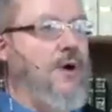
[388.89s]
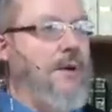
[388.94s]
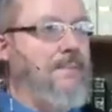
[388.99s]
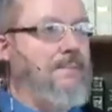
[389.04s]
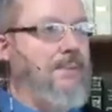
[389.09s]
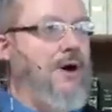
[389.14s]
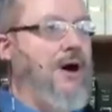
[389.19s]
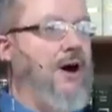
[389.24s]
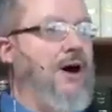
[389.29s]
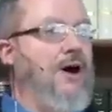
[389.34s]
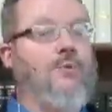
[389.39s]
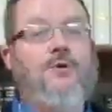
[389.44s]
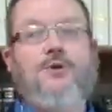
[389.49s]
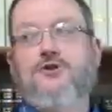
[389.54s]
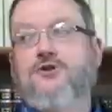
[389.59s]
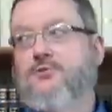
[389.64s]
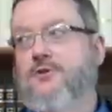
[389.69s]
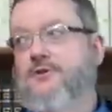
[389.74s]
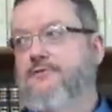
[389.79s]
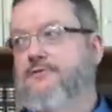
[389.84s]
what Paul
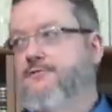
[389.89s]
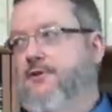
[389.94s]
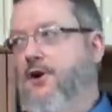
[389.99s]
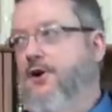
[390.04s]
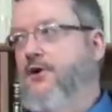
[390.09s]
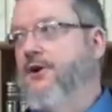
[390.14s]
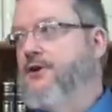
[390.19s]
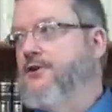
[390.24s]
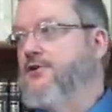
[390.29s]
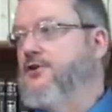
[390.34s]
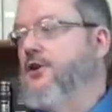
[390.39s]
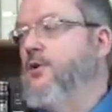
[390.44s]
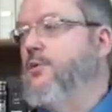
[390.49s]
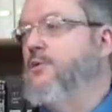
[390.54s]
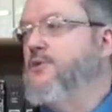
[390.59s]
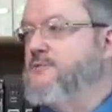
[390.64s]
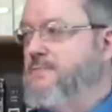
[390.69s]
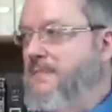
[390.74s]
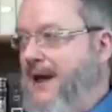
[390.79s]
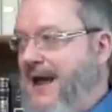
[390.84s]
was referring to
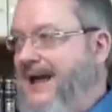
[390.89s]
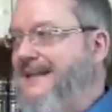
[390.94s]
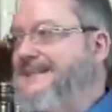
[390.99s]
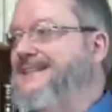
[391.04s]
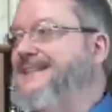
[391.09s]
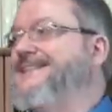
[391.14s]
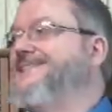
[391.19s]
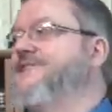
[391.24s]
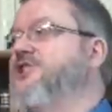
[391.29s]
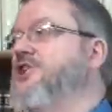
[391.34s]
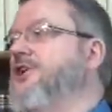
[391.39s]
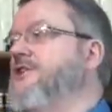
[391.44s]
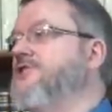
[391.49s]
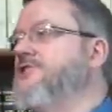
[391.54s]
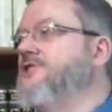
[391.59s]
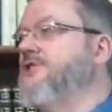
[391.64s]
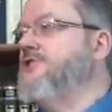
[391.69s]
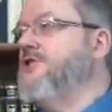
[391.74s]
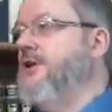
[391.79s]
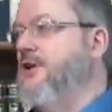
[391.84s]
was back to
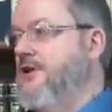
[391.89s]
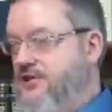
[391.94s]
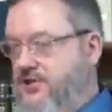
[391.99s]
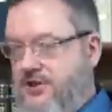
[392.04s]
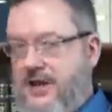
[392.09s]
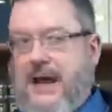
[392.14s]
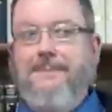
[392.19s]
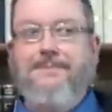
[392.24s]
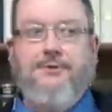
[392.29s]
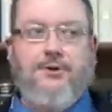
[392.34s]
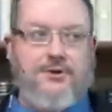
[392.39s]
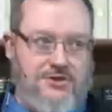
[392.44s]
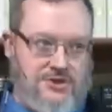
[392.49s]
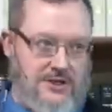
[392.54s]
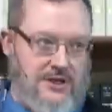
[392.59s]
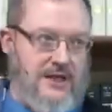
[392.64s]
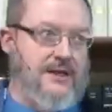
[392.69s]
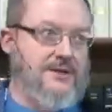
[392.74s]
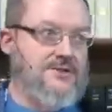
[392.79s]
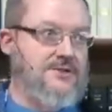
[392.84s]
Genesis chapter
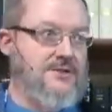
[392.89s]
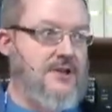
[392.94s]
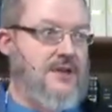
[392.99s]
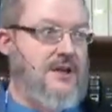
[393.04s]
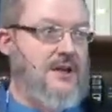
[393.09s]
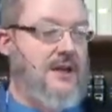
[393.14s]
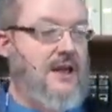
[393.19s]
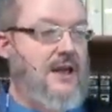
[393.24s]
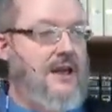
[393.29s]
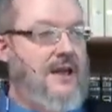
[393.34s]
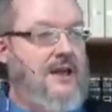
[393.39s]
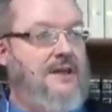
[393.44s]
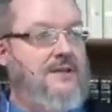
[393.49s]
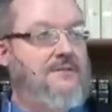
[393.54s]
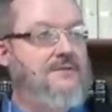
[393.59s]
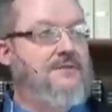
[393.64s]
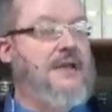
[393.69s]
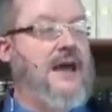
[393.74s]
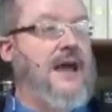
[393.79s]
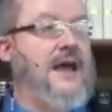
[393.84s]
6,
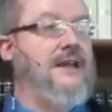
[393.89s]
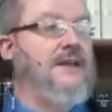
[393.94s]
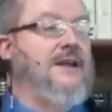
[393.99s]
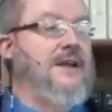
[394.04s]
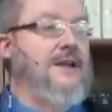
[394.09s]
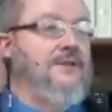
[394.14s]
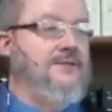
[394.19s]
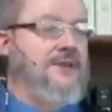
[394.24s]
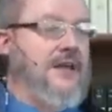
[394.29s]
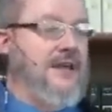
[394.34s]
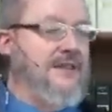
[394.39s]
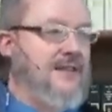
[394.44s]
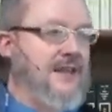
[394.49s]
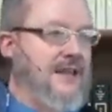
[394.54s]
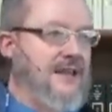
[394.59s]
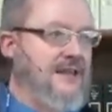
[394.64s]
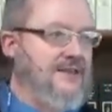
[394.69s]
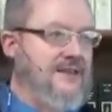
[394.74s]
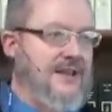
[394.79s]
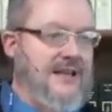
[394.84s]
that the,
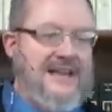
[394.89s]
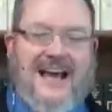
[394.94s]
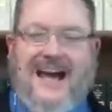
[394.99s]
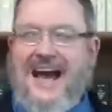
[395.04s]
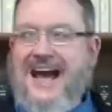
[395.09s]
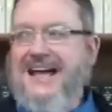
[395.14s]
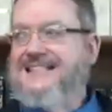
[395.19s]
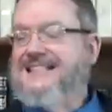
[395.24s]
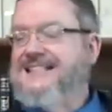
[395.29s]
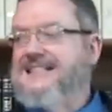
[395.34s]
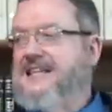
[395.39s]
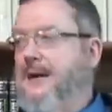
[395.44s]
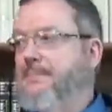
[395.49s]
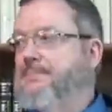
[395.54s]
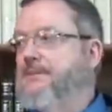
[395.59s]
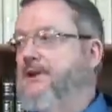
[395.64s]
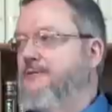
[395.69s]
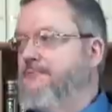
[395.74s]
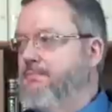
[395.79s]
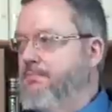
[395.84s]
the, the
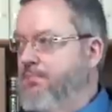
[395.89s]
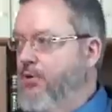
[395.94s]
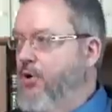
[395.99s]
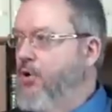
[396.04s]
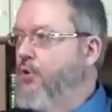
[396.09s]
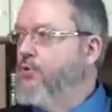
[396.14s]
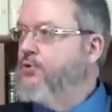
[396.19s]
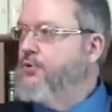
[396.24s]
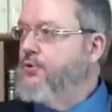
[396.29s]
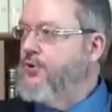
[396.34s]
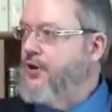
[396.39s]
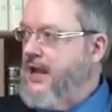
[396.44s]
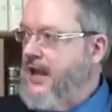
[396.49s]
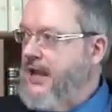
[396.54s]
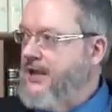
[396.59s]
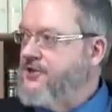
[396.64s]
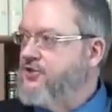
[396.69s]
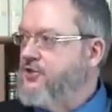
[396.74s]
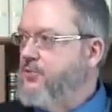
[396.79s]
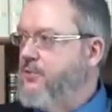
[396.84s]
concept of
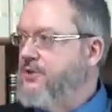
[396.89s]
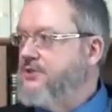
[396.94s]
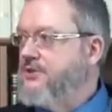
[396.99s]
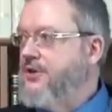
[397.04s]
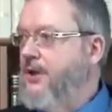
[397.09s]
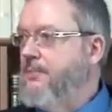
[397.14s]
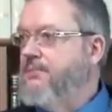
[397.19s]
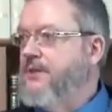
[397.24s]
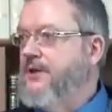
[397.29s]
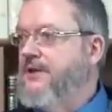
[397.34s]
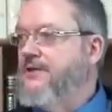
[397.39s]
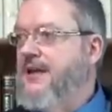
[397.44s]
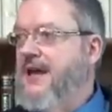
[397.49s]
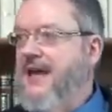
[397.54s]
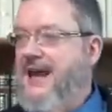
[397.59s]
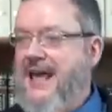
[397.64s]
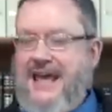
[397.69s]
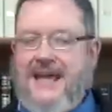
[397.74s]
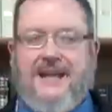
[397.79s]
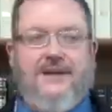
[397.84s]
procreation was something
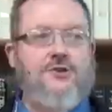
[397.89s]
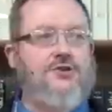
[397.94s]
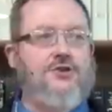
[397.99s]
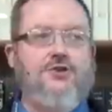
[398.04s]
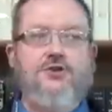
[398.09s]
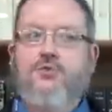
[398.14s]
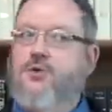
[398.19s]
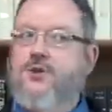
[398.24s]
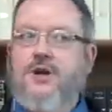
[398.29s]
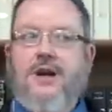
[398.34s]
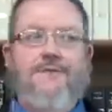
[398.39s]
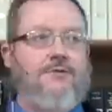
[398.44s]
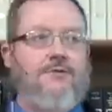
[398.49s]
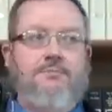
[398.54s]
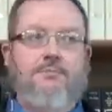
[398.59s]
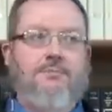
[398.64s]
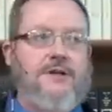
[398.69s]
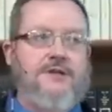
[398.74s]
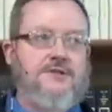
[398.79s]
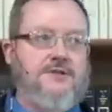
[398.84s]
that angels were never
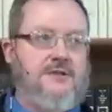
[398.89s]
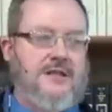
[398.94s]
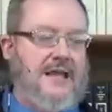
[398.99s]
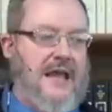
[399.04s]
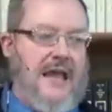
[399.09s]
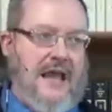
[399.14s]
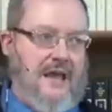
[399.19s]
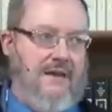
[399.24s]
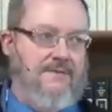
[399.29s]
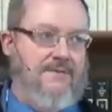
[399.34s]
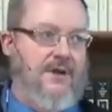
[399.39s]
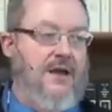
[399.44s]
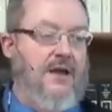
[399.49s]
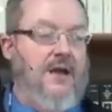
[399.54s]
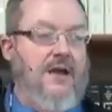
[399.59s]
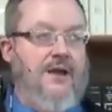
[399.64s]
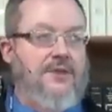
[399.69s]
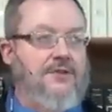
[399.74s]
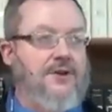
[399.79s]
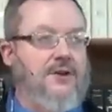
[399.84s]
meant to have.
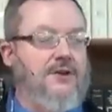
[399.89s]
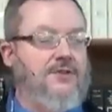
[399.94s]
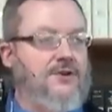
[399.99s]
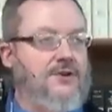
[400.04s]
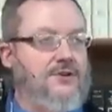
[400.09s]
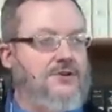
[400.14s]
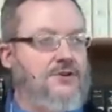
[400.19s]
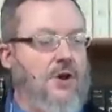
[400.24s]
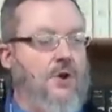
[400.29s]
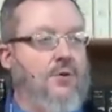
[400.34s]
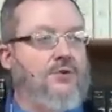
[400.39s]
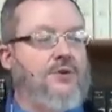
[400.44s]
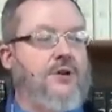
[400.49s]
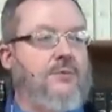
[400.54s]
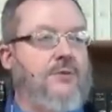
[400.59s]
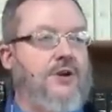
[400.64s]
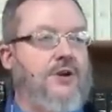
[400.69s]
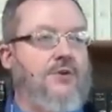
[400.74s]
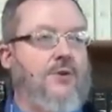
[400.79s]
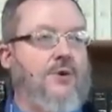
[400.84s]
There, there's only
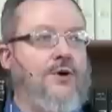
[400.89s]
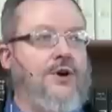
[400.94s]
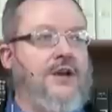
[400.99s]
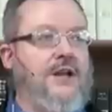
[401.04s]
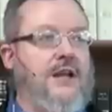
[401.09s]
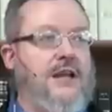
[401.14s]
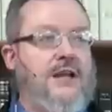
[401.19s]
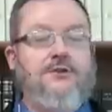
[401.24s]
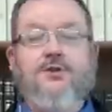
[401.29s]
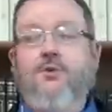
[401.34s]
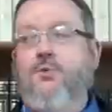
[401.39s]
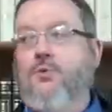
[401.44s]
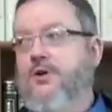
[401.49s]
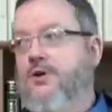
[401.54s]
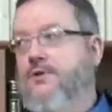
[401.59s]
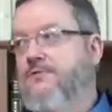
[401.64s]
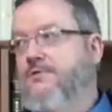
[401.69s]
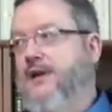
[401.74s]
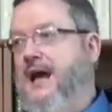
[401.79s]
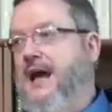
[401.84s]
recorded in the
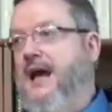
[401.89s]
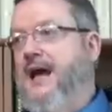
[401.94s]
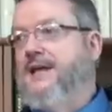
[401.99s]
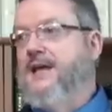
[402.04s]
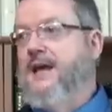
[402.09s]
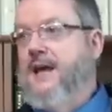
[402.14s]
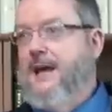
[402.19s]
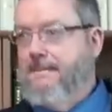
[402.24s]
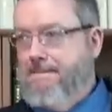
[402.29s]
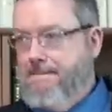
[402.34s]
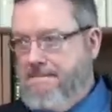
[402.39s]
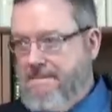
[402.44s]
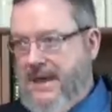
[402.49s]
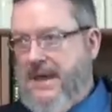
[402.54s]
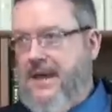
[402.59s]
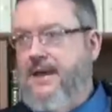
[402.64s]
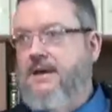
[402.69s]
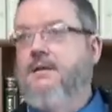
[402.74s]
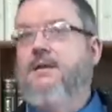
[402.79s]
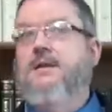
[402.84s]
Word of God
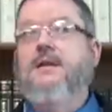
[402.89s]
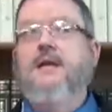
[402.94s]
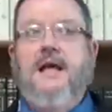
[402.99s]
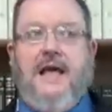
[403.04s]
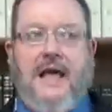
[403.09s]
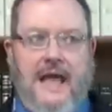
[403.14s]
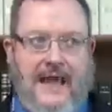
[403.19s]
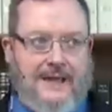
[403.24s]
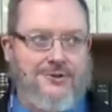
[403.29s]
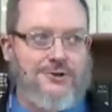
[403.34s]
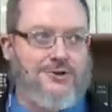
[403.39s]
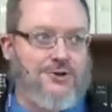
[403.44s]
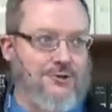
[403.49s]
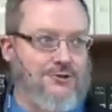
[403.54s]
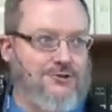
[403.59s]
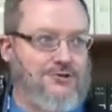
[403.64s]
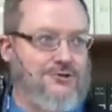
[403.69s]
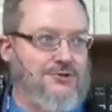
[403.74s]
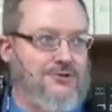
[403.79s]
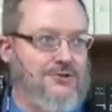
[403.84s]
male
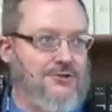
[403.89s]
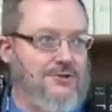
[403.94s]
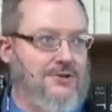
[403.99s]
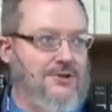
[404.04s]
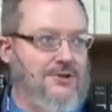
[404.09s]
angels,